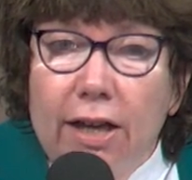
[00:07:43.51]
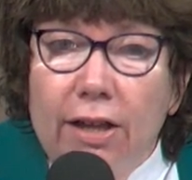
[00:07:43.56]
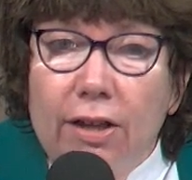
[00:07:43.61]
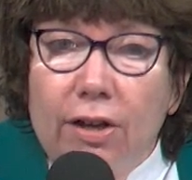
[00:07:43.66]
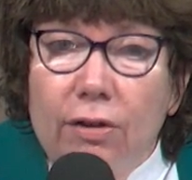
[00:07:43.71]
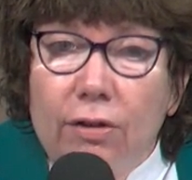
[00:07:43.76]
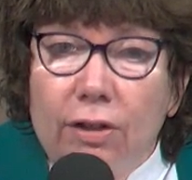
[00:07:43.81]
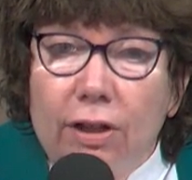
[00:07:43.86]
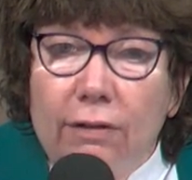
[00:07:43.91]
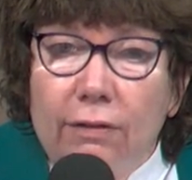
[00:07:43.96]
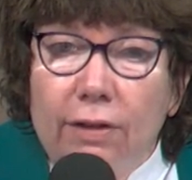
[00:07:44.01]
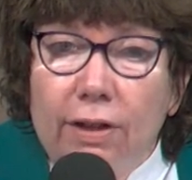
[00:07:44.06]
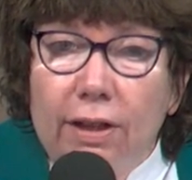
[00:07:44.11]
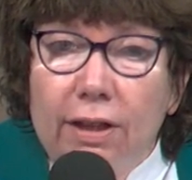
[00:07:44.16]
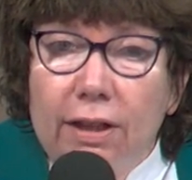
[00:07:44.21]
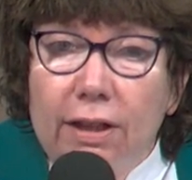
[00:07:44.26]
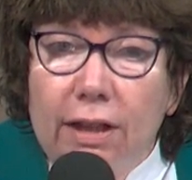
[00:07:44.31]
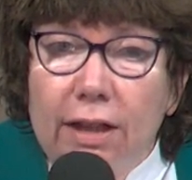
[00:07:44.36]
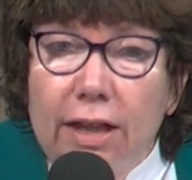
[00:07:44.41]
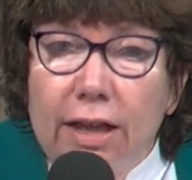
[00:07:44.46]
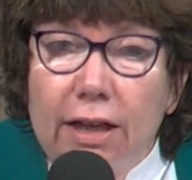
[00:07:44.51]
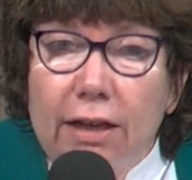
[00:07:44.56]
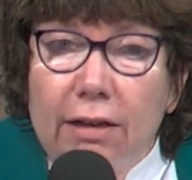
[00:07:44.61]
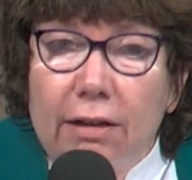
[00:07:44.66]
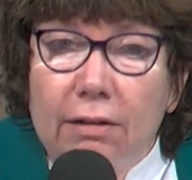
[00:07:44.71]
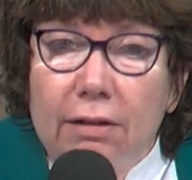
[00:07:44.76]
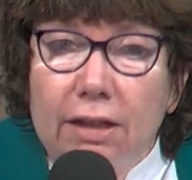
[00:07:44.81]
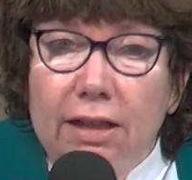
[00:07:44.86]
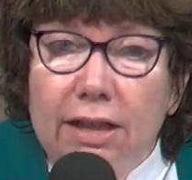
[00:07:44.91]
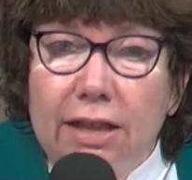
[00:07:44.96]
They're living
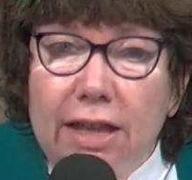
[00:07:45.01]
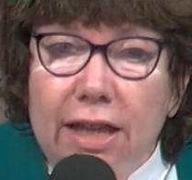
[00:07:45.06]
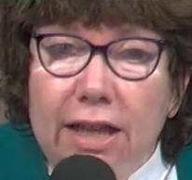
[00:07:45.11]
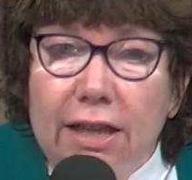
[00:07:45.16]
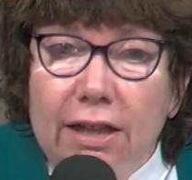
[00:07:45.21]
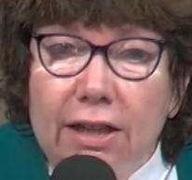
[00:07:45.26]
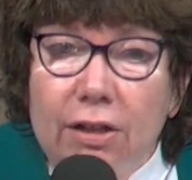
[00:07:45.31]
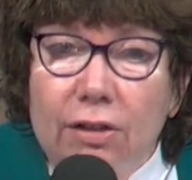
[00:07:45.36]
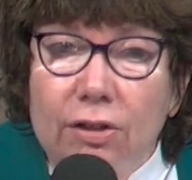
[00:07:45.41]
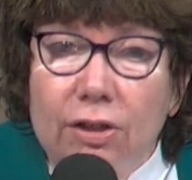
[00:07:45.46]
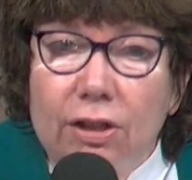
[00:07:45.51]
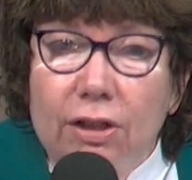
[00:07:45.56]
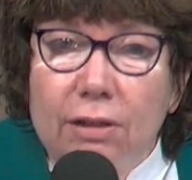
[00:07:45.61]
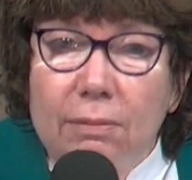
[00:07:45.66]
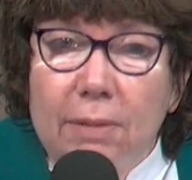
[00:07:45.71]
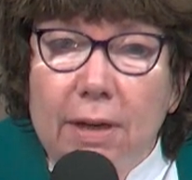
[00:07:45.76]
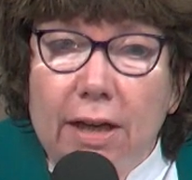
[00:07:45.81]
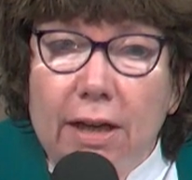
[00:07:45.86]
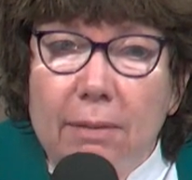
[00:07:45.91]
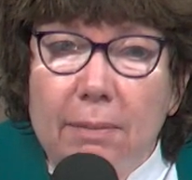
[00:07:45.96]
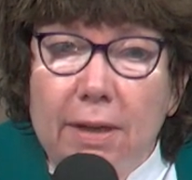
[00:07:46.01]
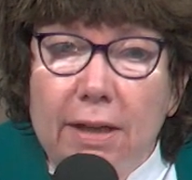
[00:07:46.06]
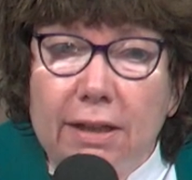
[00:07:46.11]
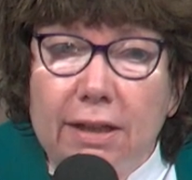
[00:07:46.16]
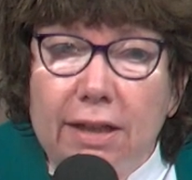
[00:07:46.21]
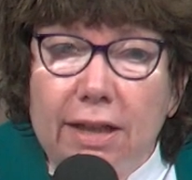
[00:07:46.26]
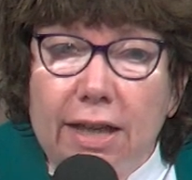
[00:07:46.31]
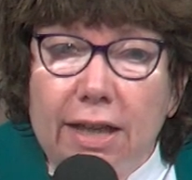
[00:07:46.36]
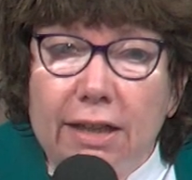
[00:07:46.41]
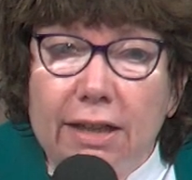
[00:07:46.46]
in sin. They're just making a mess
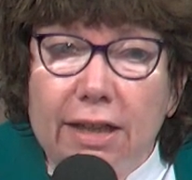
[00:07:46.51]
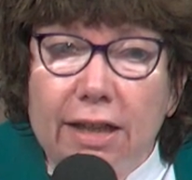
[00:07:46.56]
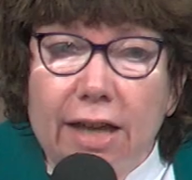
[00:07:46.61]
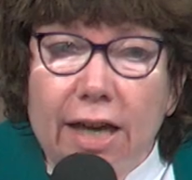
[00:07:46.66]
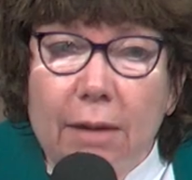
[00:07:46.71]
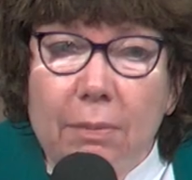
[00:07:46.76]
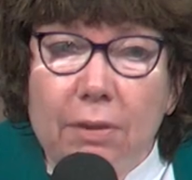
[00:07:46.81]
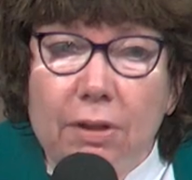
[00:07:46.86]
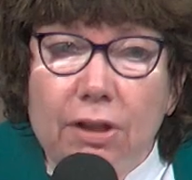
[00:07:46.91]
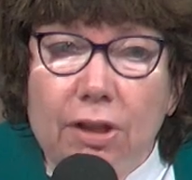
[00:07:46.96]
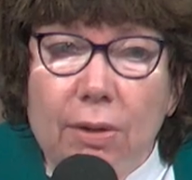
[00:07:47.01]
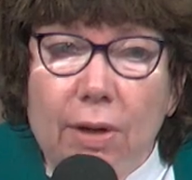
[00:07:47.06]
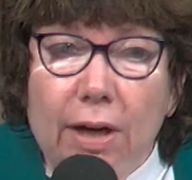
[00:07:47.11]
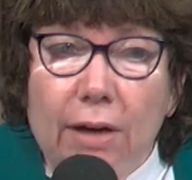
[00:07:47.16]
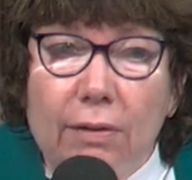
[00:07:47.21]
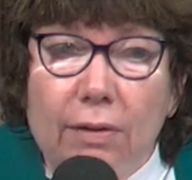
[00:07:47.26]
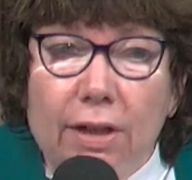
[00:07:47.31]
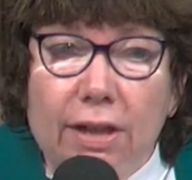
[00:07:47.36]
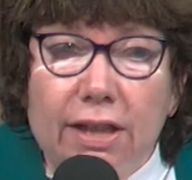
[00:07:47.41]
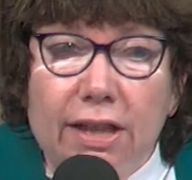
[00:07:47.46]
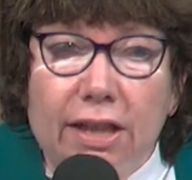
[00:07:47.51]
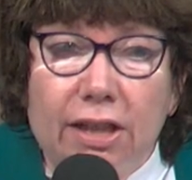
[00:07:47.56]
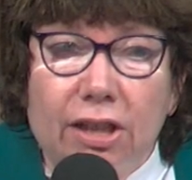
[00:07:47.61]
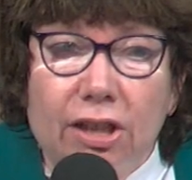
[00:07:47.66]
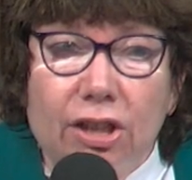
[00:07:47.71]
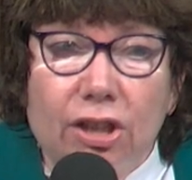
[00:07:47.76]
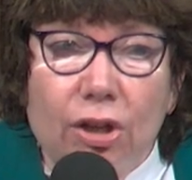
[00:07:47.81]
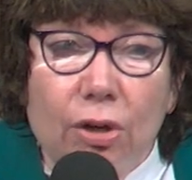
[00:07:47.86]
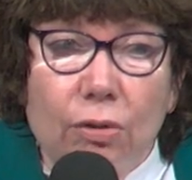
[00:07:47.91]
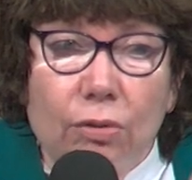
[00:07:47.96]
of things. And God was so angry, he said,
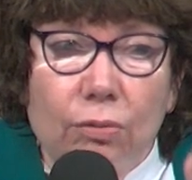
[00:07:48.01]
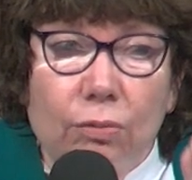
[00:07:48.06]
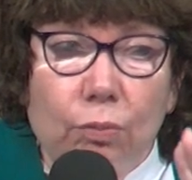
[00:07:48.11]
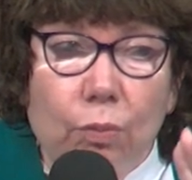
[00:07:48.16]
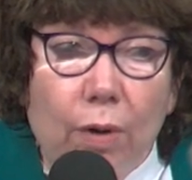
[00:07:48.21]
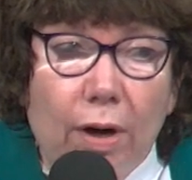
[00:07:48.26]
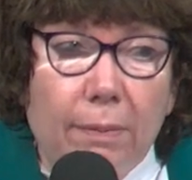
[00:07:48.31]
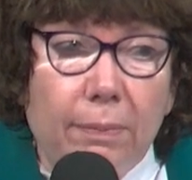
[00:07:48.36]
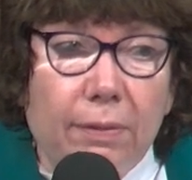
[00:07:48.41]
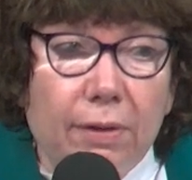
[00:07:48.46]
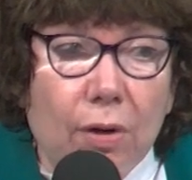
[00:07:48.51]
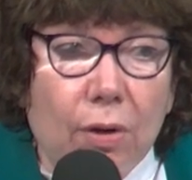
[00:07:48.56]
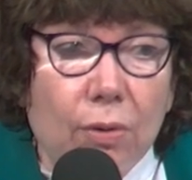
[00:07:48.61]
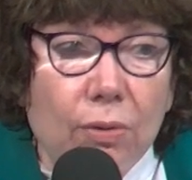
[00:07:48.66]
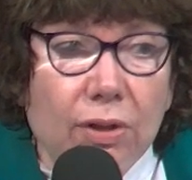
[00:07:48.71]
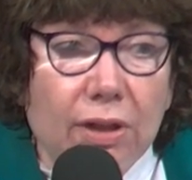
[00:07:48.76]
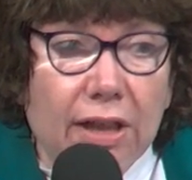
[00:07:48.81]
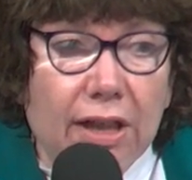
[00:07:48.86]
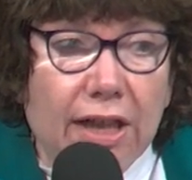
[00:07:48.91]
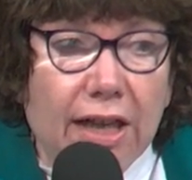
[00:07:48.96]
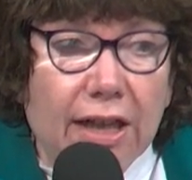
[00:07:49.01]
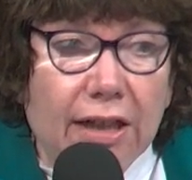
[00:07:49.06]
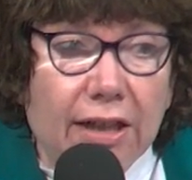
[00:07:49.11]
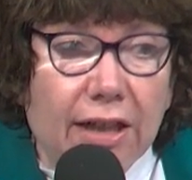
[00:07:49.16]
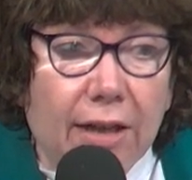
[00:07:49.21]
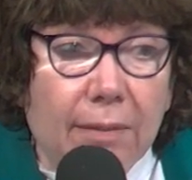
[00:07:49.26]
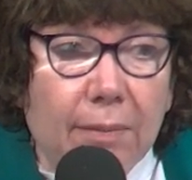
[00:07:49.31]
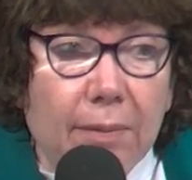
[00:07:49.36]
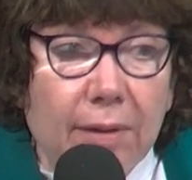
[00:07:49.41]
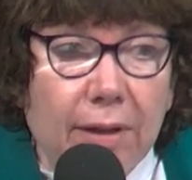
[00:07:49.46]
Just go wipe the whole city out.
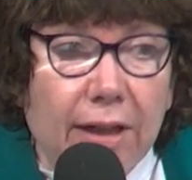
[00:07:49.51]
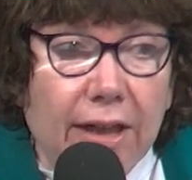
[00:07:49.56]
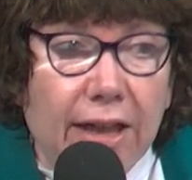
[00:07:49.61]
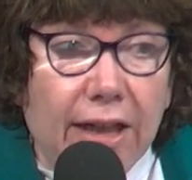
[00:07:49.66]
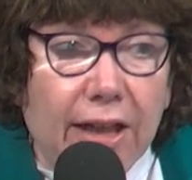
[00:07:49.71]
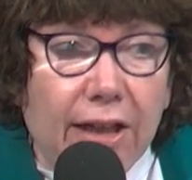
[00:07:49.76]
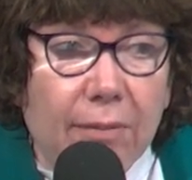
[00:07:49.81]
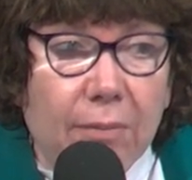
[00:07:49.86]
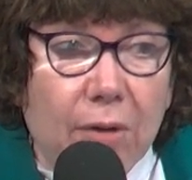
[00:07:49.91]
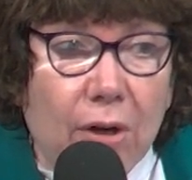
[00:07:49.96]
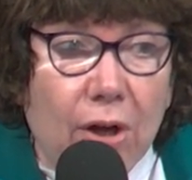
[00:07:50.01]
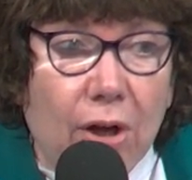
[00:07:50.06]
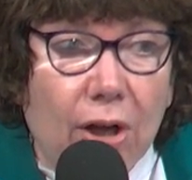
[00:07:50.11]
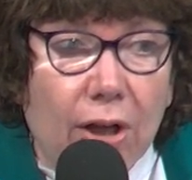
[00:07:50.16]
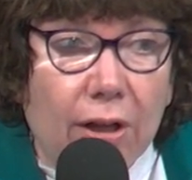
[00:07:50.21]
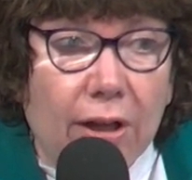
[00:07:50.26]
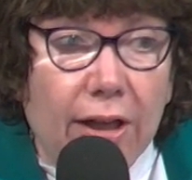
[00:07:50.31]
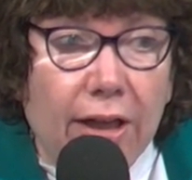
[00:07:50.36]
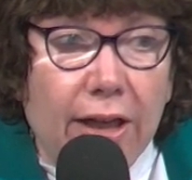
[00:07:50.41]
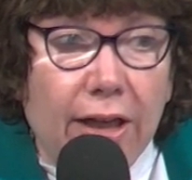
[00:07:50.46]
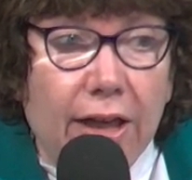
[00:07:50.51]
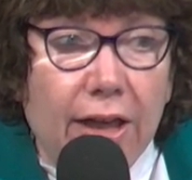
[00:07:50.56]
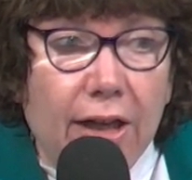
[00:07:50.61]
Tell them I'm going to kill them all.